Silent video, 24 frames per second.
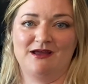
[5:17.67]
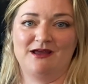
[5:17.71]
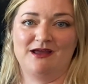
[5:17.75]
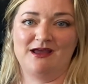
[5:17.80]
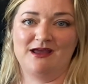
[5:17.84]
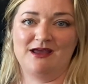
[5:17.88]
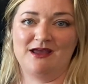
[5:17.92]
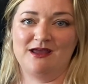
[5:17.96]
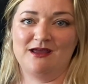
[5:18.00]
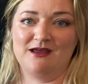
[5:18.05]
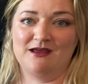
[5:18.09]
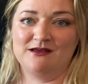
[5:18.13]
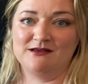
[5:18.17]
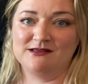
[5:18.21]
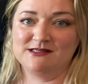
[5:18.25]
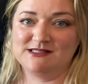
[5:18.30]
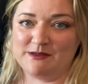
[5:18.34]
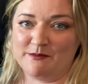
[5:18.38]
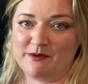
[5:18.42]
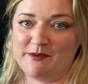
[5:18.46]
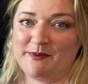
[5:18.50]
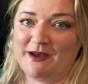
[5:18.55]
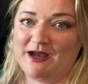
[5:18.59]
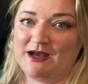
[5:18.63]
a
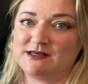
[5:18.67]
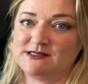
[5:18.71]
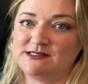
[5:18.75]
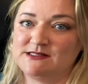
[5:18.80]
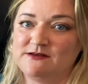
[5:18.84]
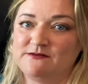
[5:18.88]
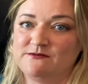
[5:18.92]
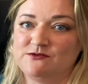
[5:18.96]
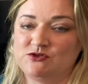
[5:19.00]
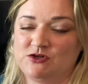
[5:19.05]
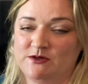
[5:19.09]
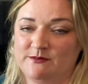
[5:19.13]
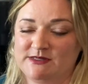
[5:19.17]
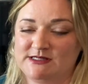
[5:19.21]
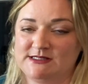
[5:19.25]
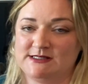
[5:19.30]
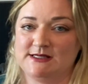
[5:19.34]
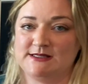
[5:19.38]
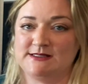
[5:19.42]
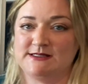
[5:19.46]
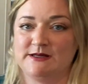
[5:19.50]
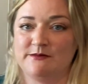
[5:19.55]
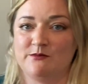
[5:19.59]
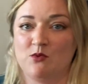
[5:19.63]
semi-passive treatment
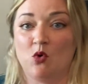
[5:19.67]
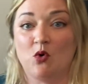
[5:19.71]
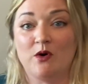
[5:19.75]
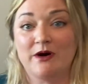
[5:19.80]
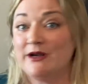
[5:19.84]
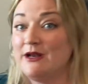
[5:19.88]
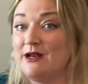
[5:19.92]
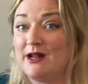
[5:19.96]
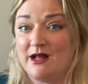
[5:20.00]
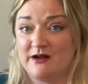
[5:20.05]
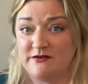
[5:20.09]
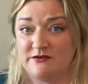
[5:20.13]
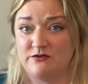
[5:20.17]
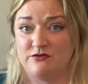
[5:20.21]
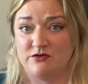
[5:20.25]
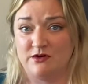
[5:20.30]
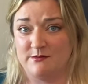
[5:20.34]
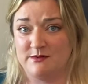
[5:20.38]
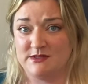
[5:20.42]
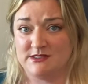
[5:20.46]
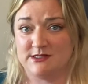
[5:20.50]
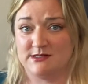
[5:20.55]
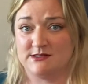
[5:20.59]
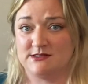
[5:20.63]
system or in an active
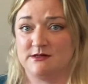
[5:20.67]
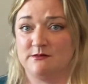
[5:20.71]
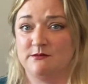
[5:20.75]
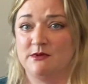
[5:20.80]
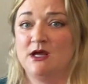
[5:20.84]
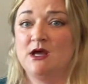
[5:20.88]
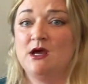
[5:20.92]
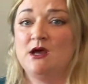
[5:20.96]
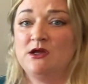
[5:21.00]
treatment system.